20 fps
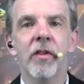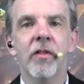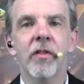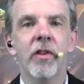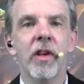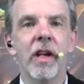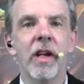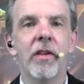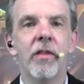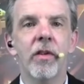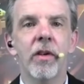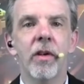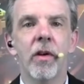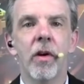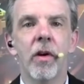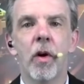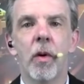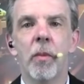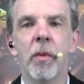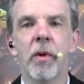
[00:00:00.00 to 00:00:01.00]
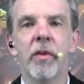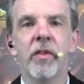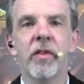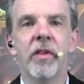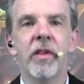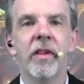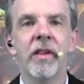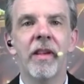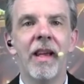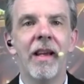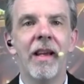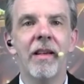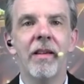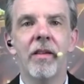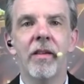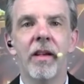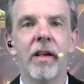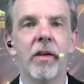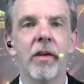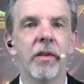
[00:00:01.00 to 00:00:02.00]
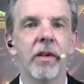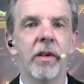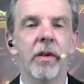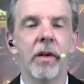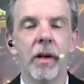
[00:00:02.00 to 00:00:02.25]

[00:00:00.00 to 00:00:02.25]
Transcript: changing almost day to day or year.